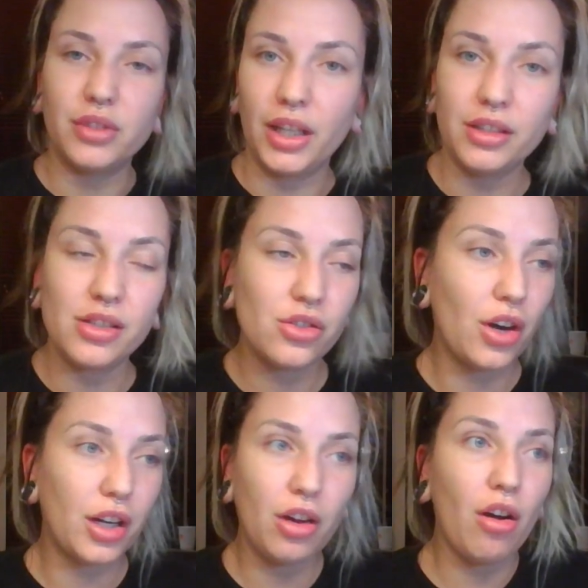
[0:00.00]
I can
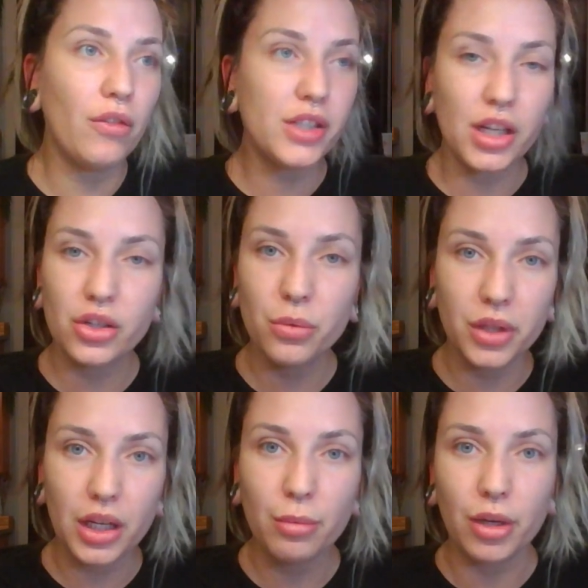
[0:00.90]
strike a conversation
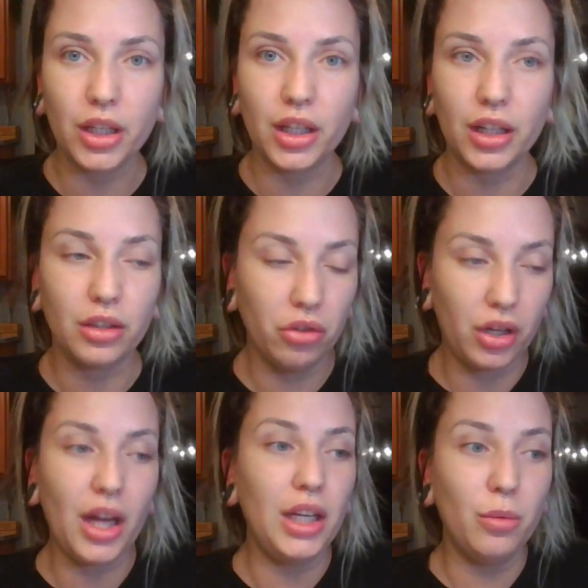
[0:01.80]
with anybody. I can
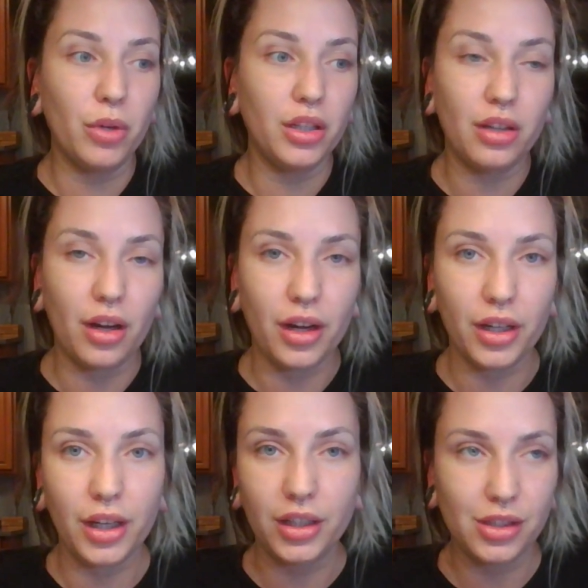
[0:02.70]
look anyone in the
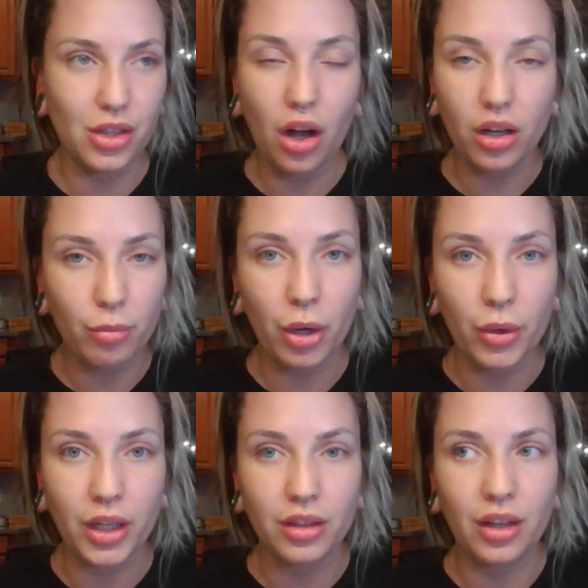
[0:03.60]
eye. I can talk about
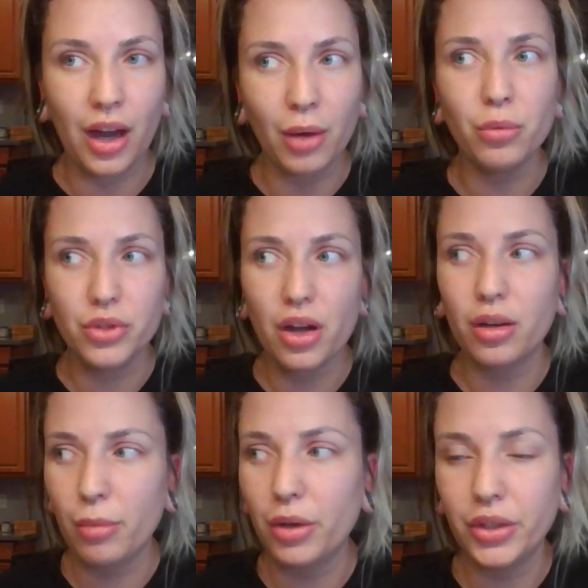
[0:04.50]
anything. I will
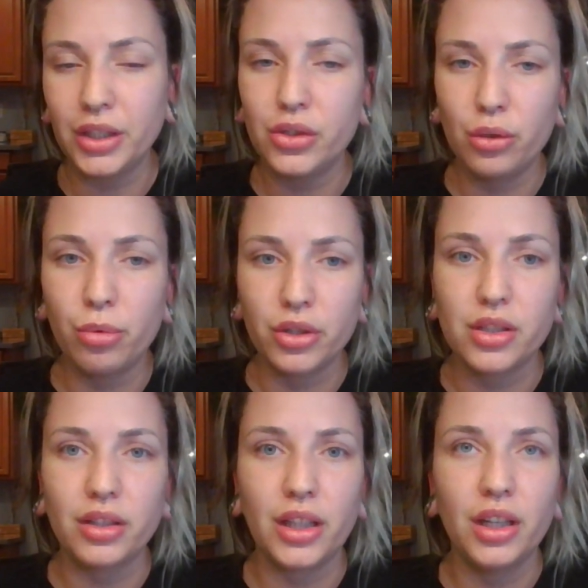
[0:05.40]
talk about things too
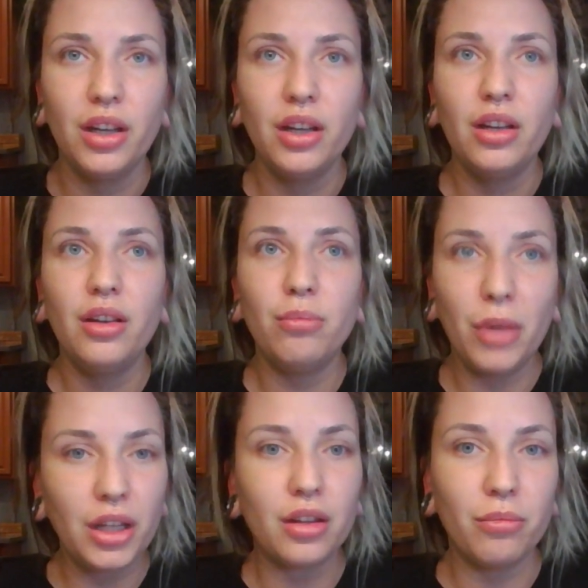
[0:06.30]
personally,
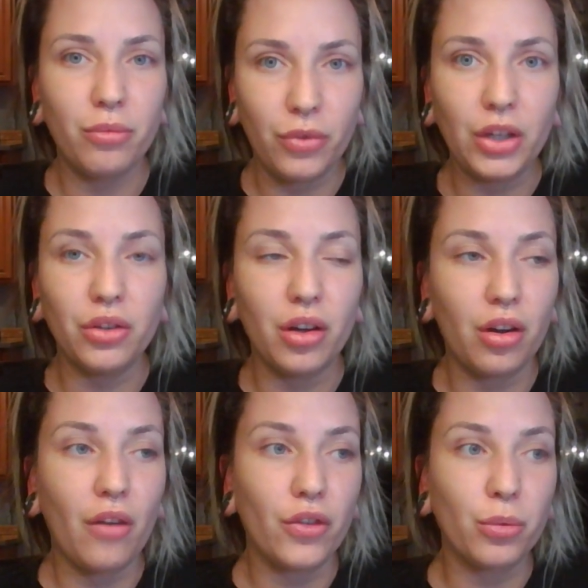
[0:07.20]
make them feel
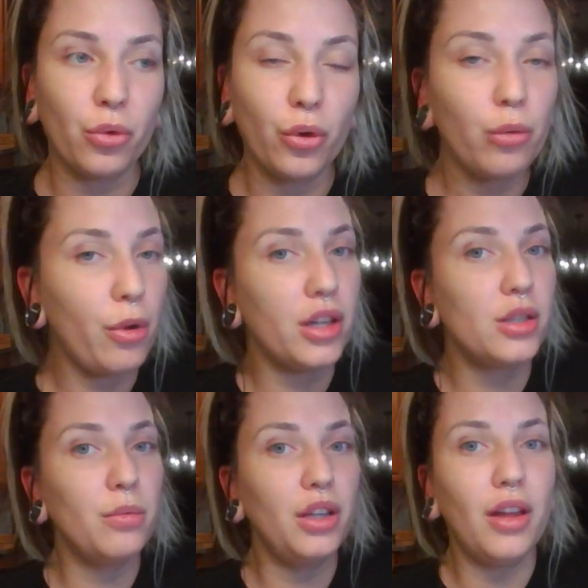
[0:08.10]
uncomfortable, or
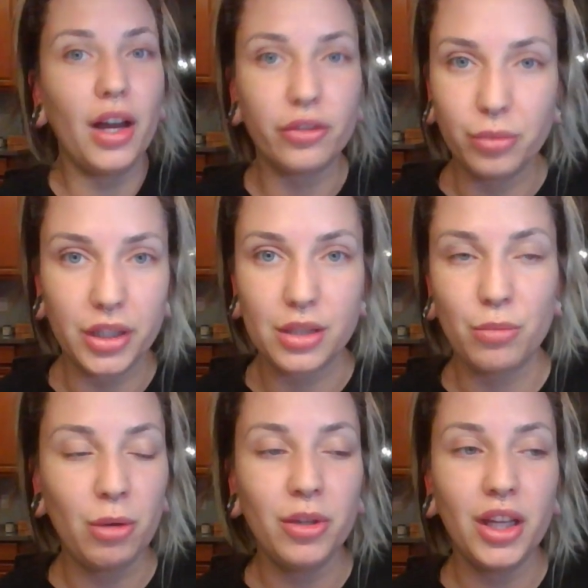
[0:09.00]
possibly laugh, because
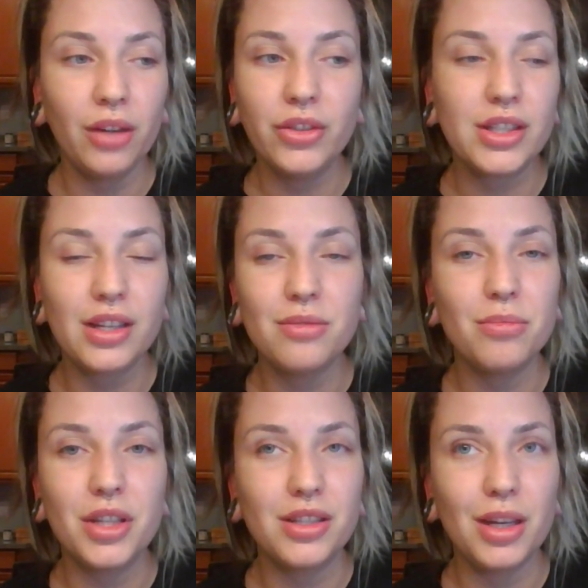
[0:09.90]
maybe they have
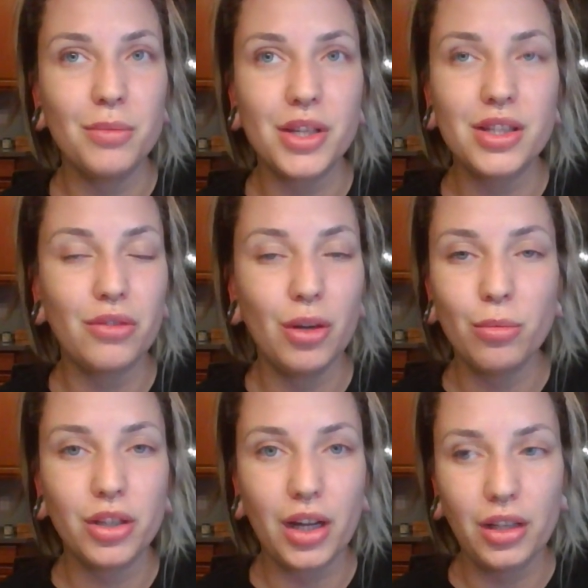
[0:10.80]
the same sense of
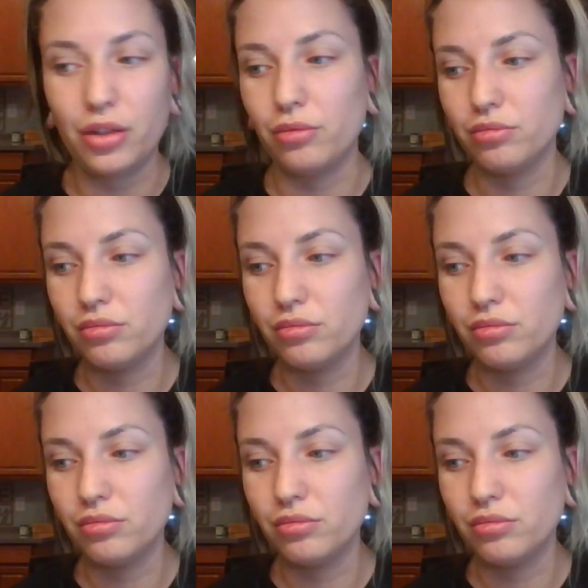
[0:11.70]
humor that I do.